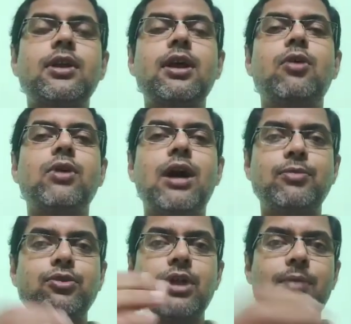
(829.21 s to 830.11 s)
Now come
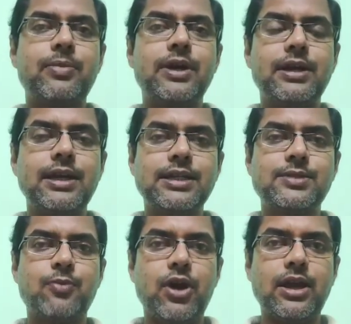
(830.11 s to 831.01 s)
to the next
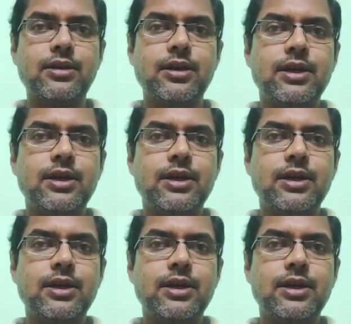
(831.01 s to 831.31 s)
point.